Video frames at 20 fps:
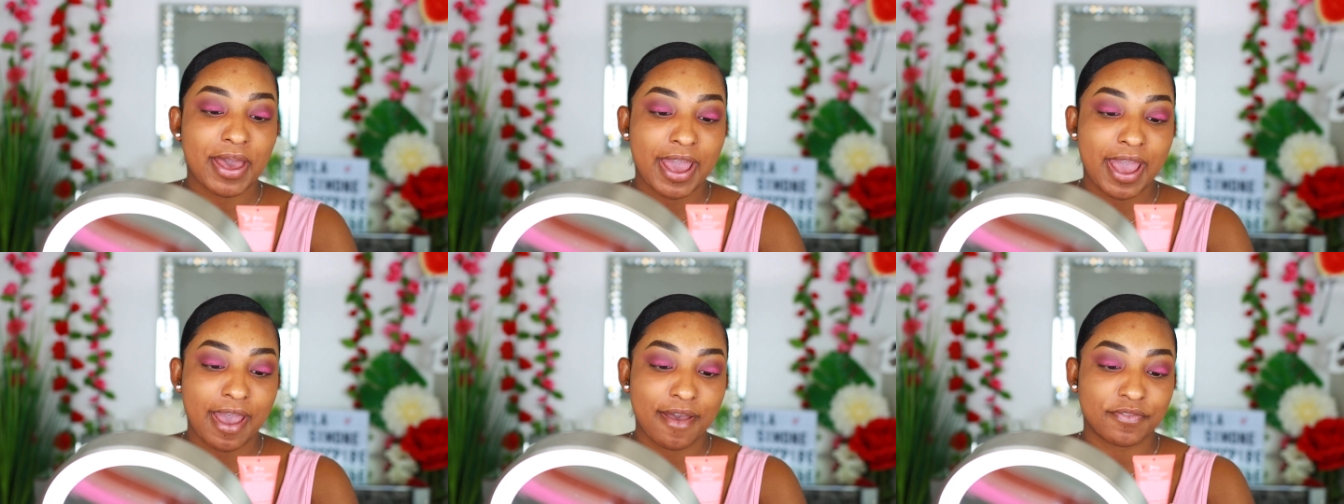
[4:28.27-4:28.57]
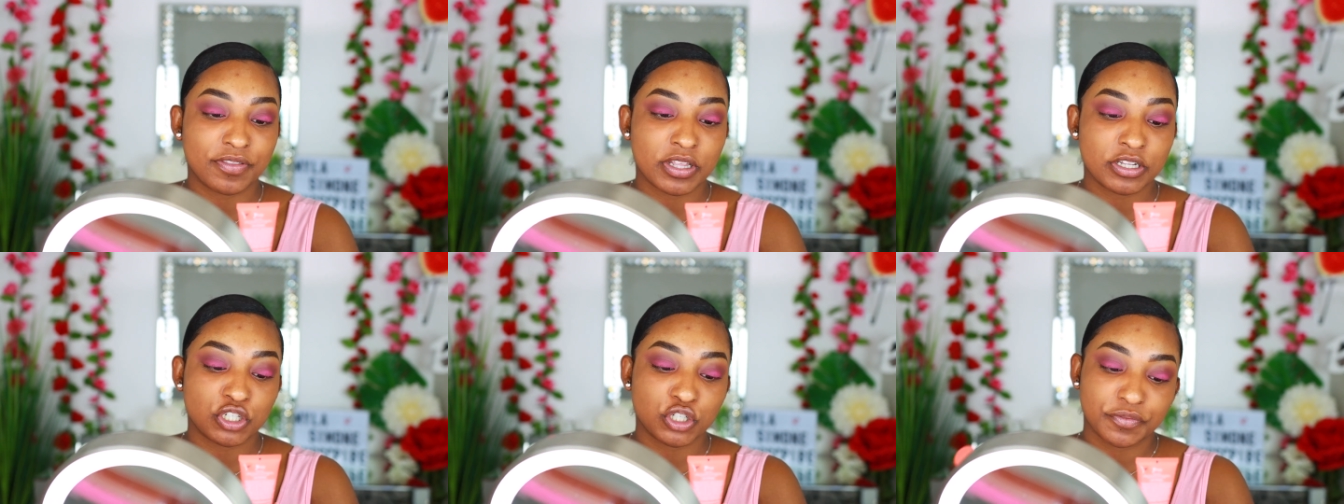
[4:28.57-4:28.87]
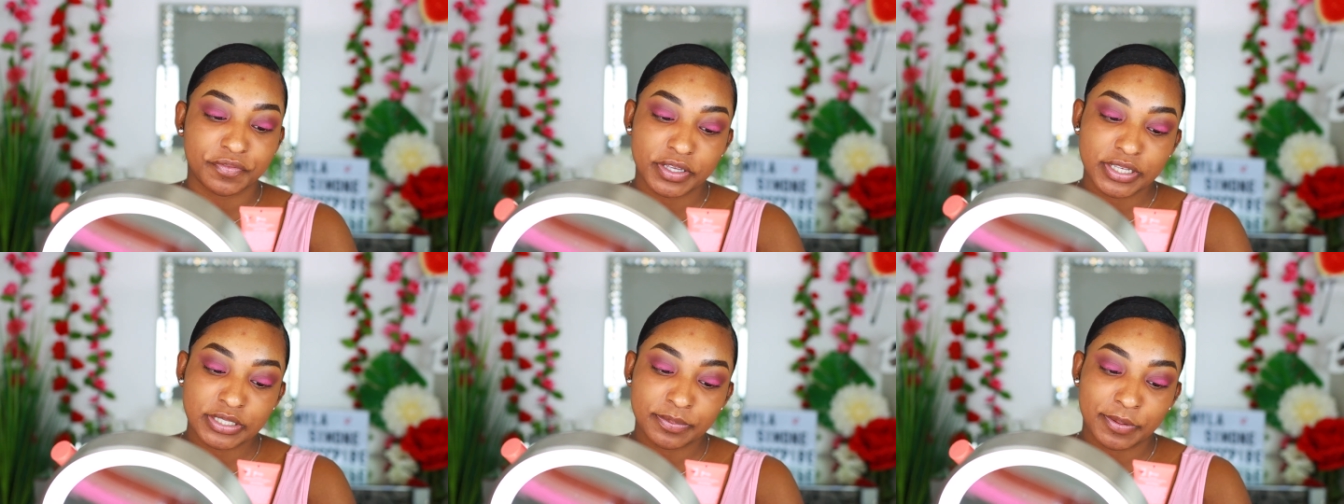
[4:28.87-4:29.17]
I have the
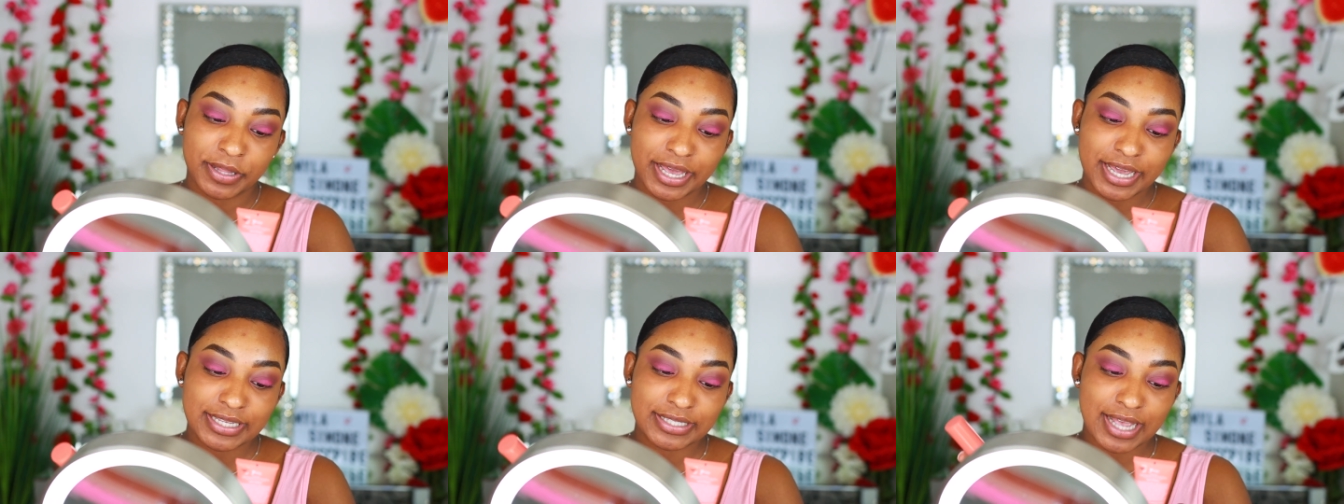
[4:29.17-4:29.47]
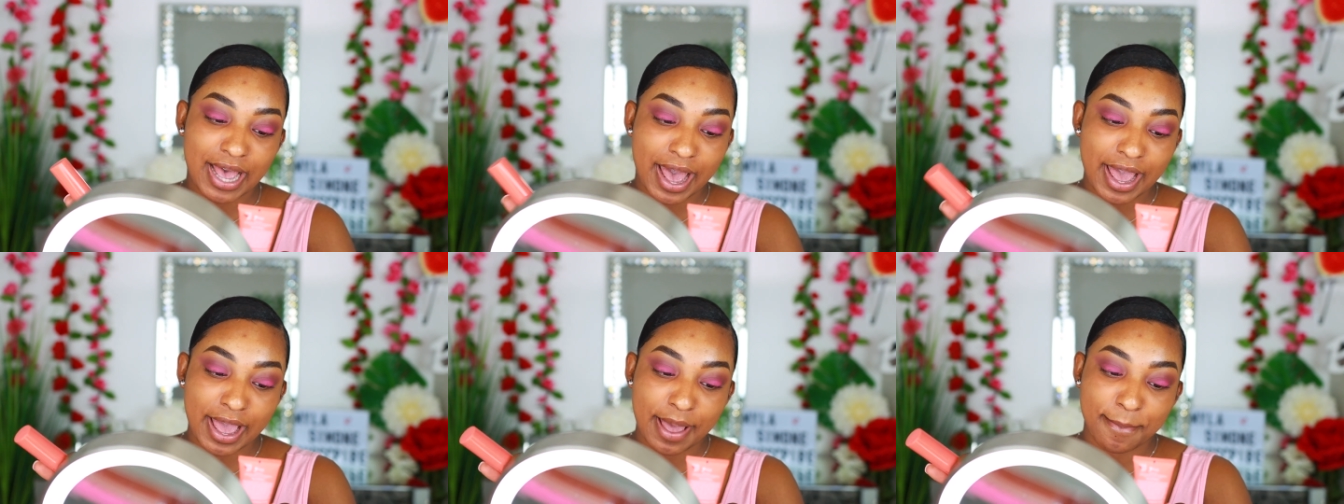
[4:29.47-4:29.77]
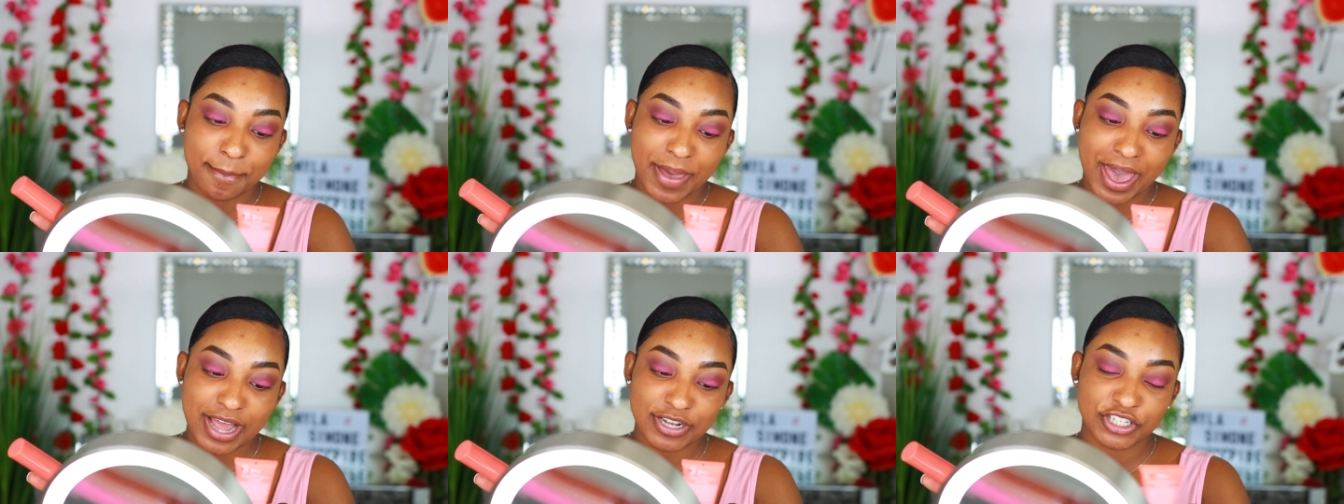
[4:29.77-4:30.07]
Juvia's Place I
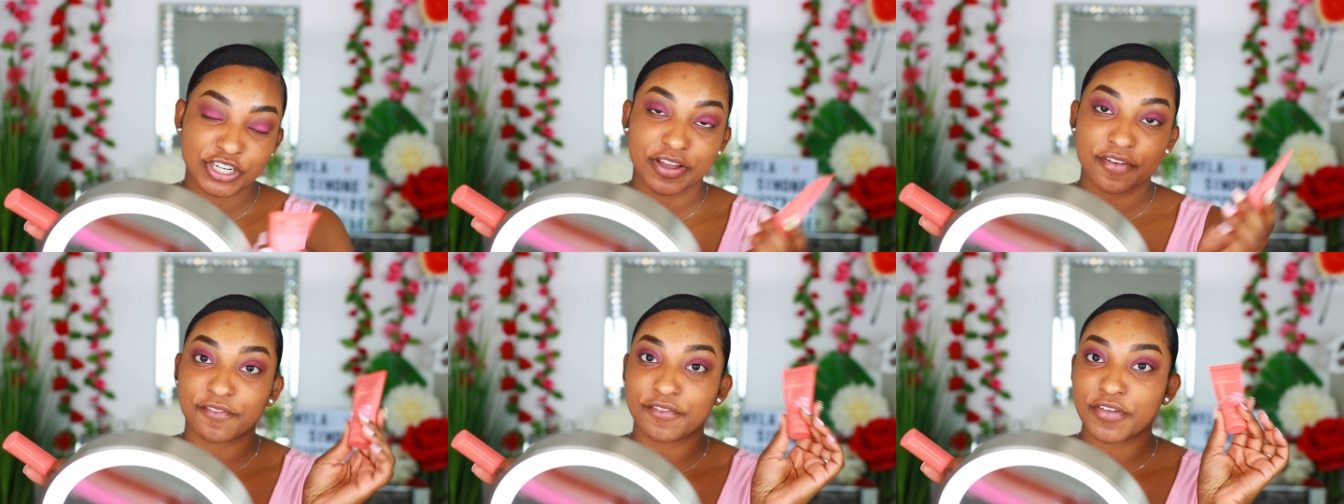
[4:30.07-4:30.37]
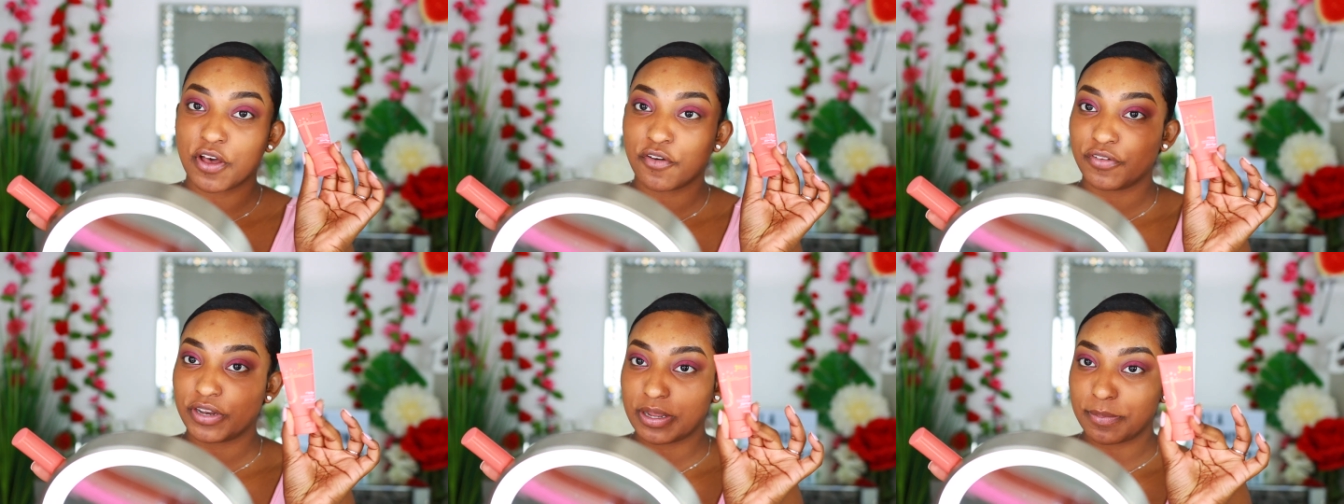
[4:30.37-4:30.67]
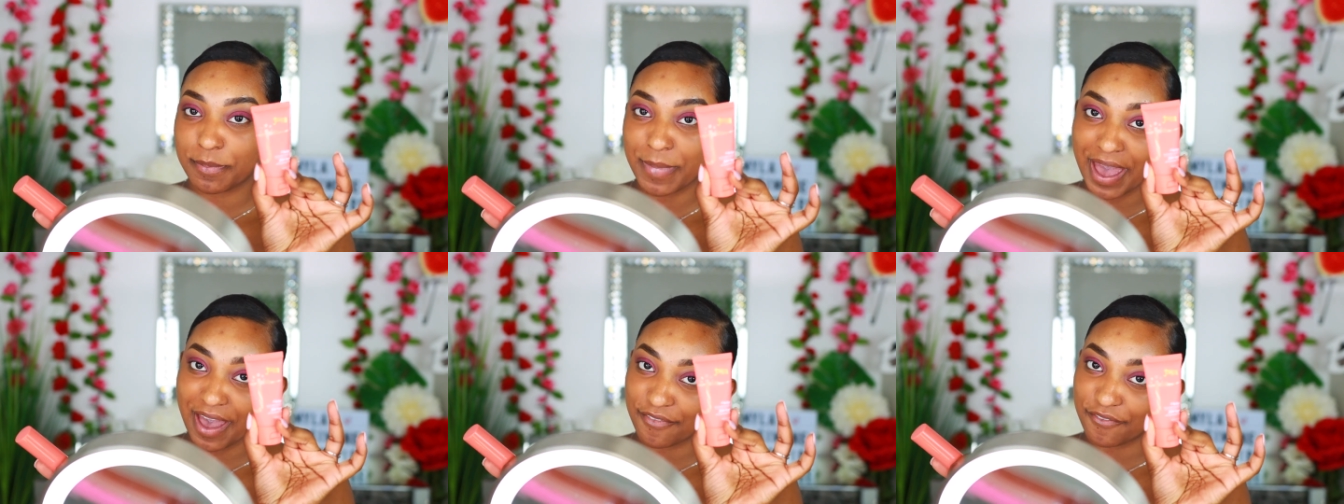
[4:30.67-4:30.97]
Am Magic
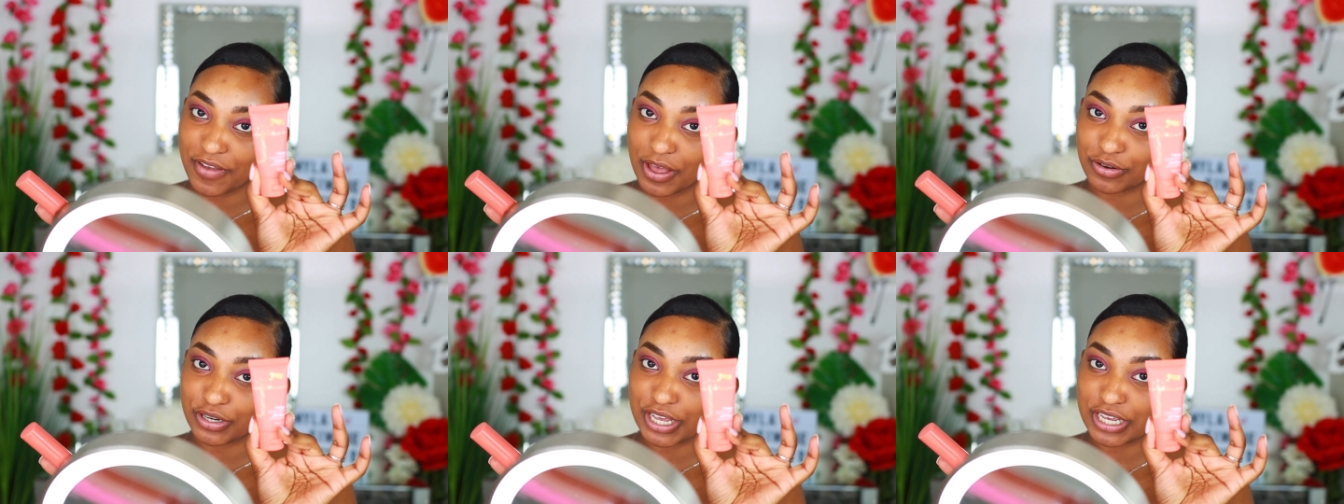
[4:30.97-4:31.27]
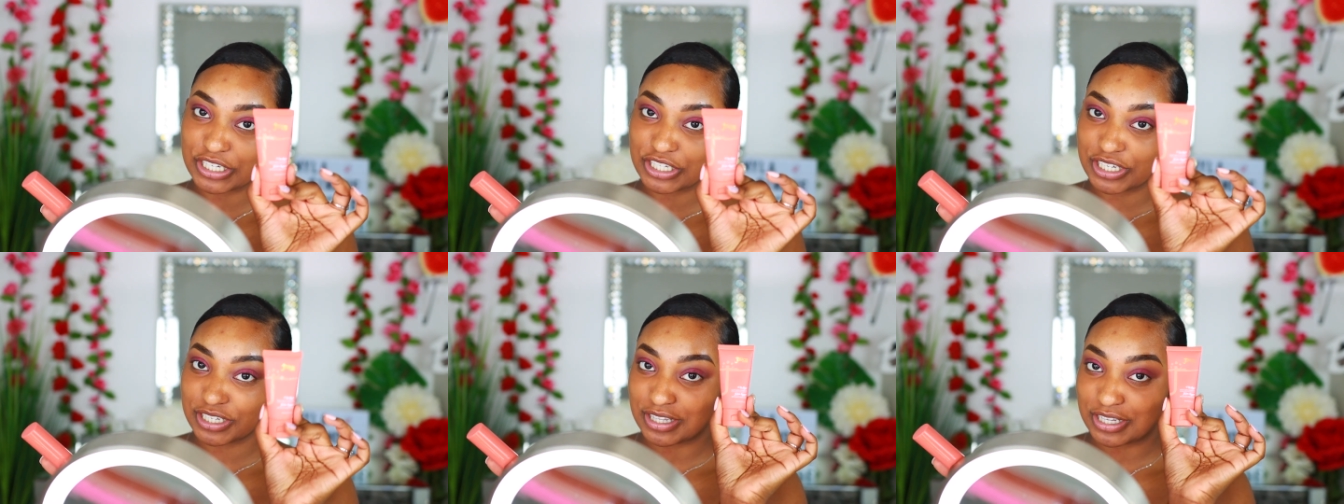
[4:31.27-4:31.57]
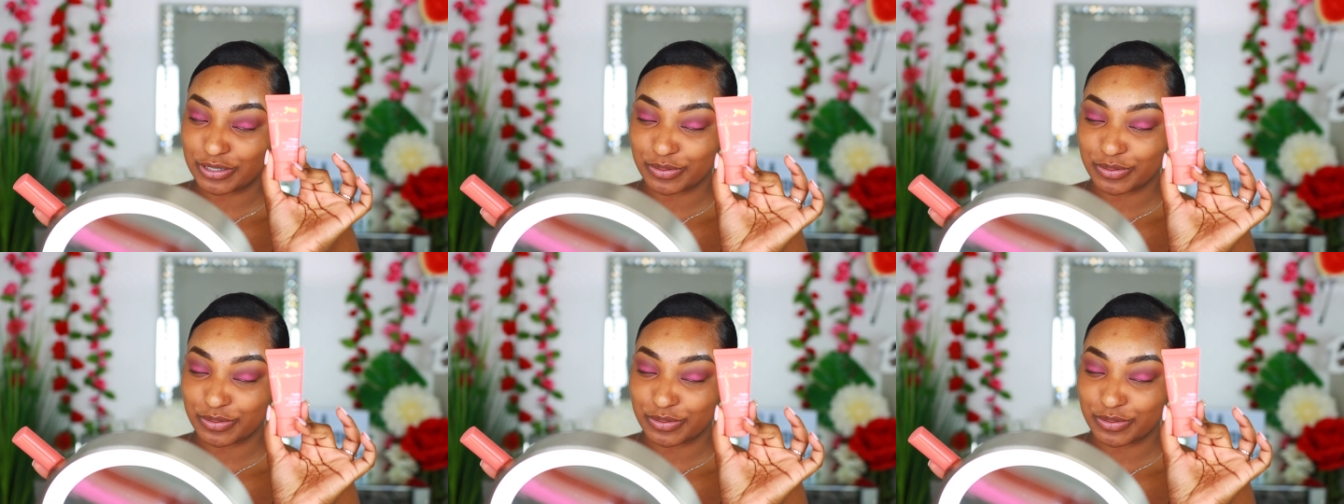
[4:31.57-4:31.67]
Velvety Matte Foundation.